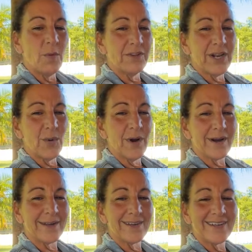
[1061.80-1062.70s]
Hopefully it'll
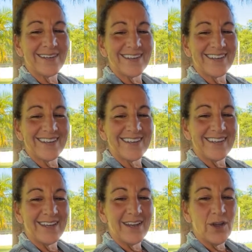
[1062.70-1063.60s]
work.
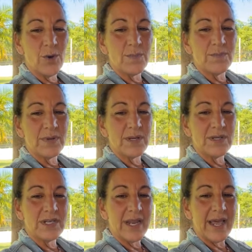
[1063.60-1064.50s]
Nope.
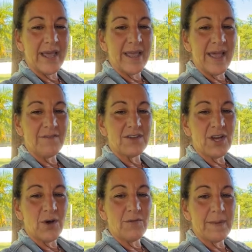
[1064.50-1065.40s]
Today, have
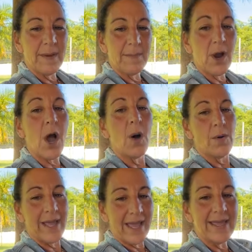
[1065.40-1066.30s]
to go, remember?
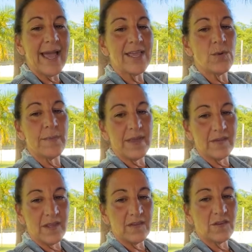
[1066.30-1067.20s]
Oh, okay. Yeah, you were
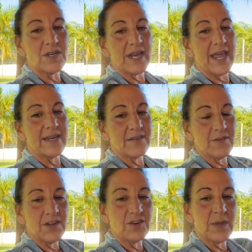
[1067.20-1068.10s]
busy. So today,
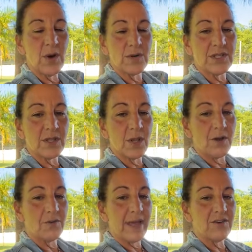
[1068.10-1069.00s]
Tiffany should be going to the
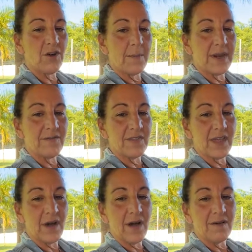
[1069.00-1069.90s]
laundromat and dropping
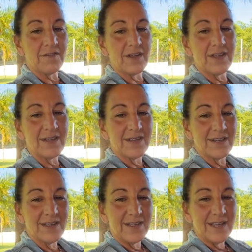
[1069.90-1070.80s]
everything off.
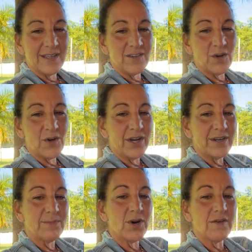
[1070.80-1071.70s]
So
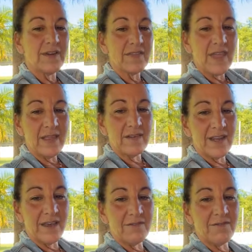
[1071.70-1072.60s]
good. Perfect. Thanks,
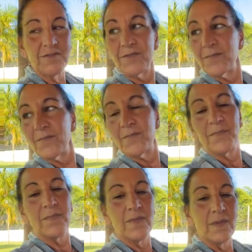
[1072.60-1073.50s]
Tiff.
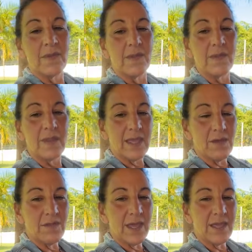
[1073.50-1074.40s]

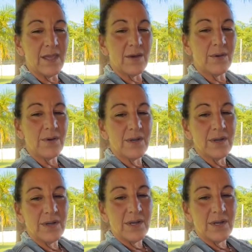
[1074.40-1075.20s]
Thank you. Thank you.